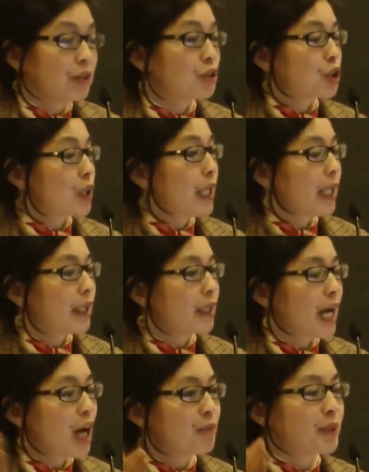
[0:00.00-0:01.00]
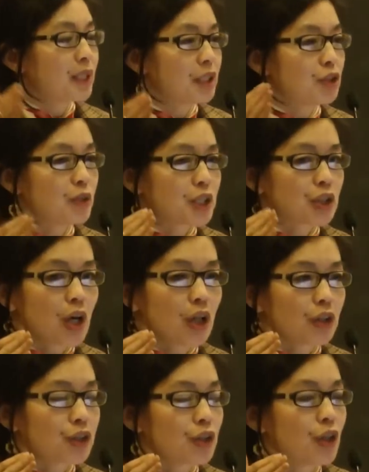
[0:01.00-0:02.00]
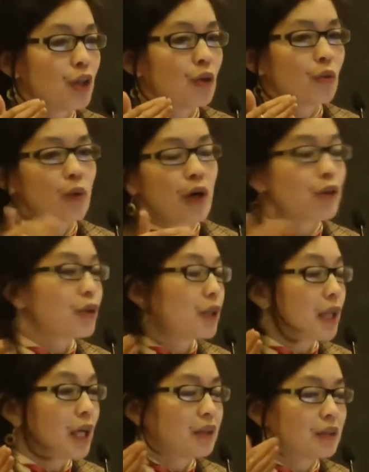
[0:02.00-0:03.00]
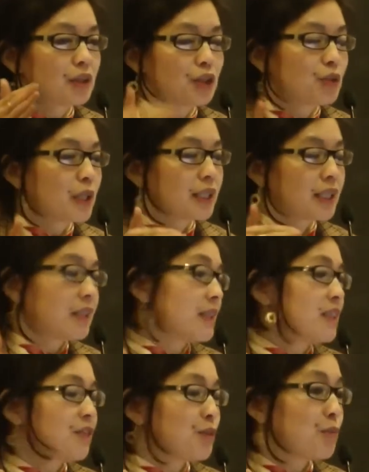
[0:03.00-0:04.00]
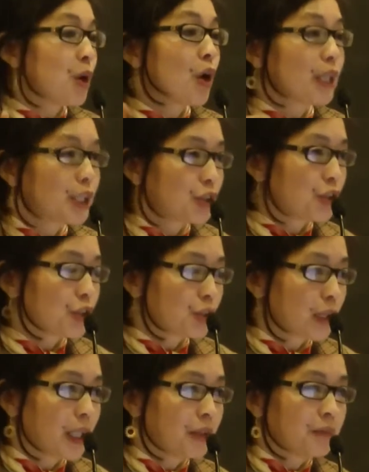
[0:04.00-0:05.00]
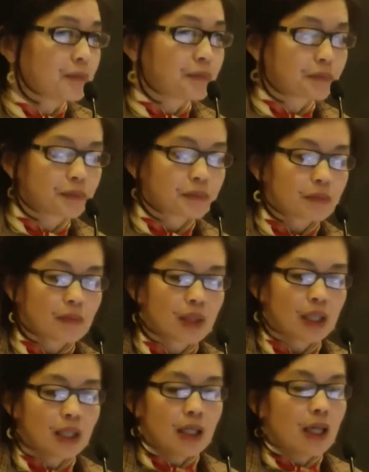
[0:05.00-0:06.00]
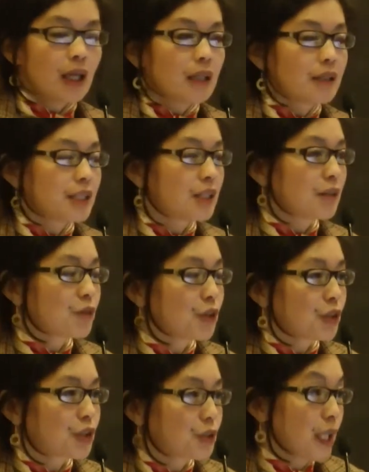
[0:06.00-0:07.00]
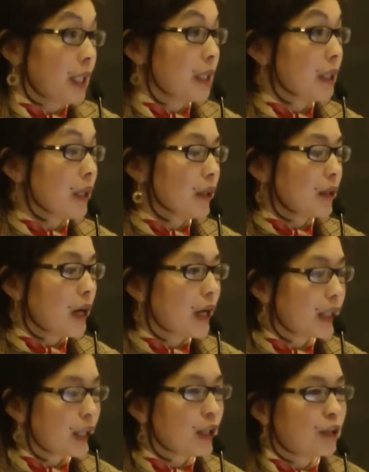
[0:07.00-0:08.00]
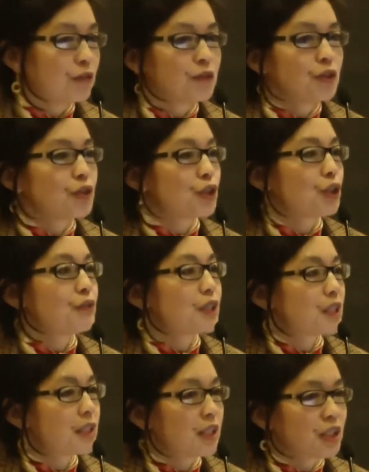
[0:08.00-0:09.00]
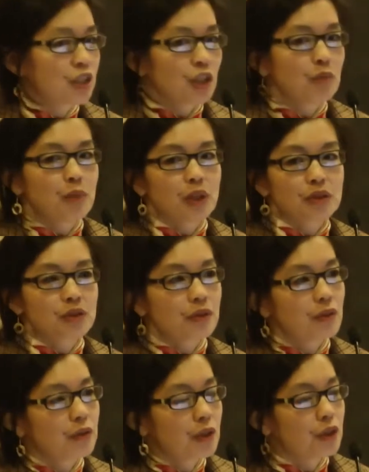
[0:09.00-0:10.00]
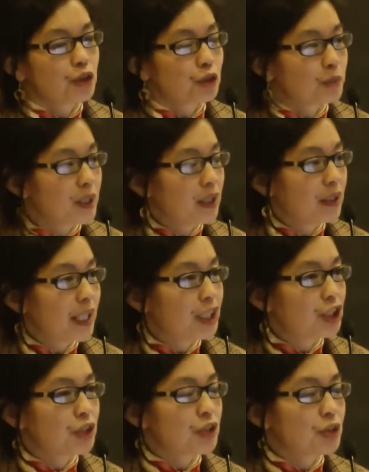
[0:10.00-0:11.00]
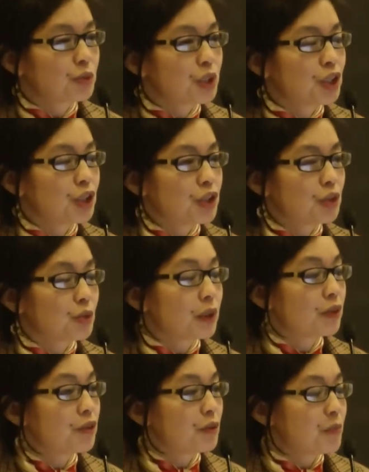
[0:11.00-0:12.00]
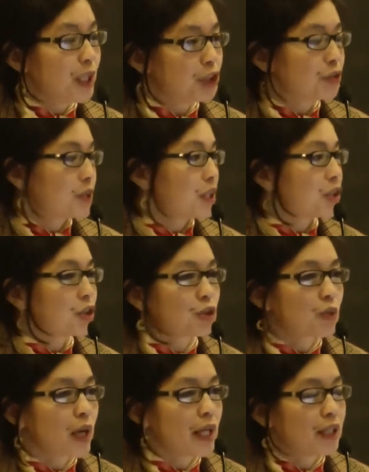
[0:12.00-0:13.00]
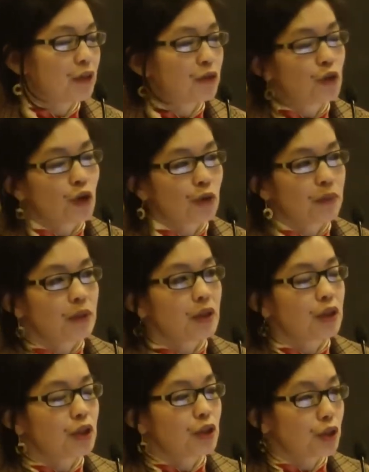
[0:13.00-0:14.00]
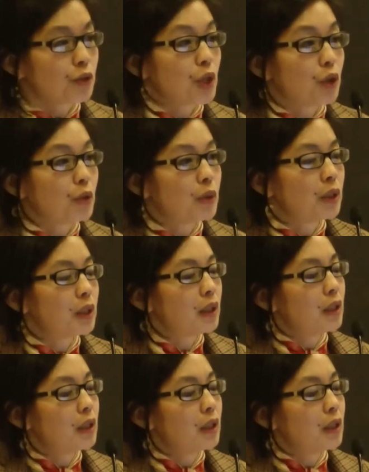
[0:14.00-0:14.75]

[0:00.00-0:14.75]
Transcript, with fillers: and trade happen in US dollars, whether or not the US is even party to the trade. This, of course, created a lot of nervousness amongst the European nations, which is one of the major reasons why they formed the euro.